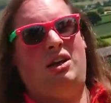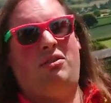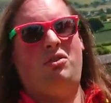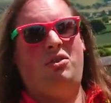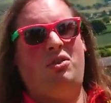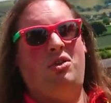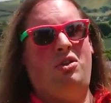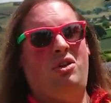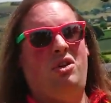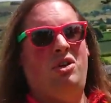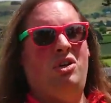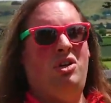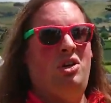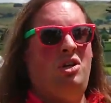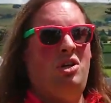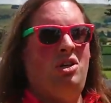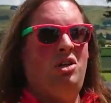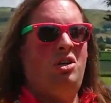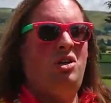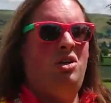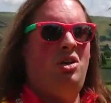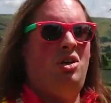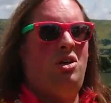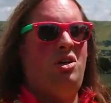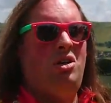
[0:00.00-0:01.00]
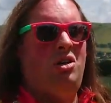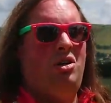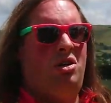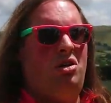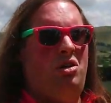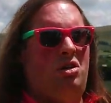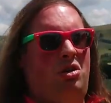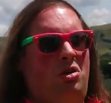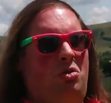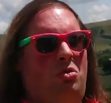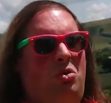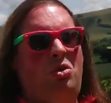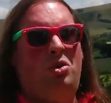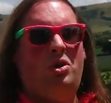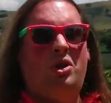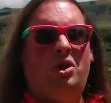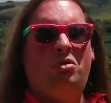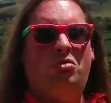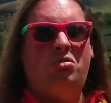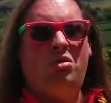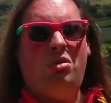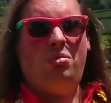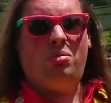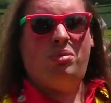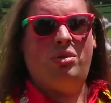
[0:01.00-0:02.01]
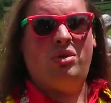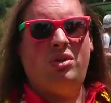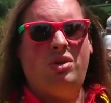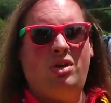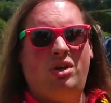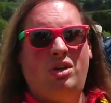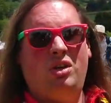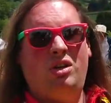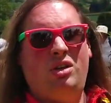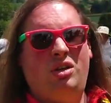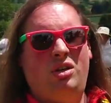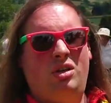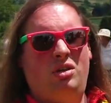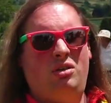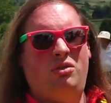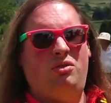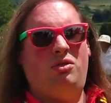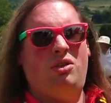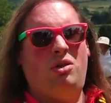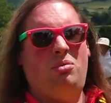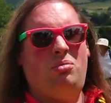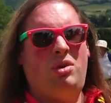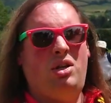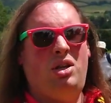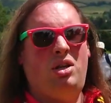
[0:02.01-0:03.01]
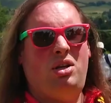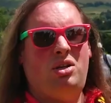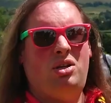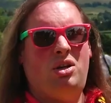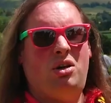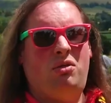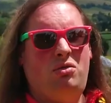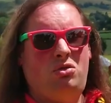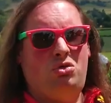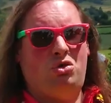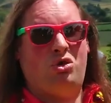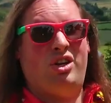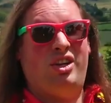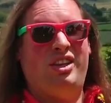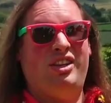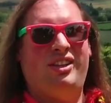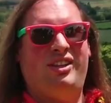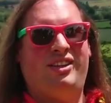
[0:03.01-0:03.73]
have a, a walking group from uh, Coventry.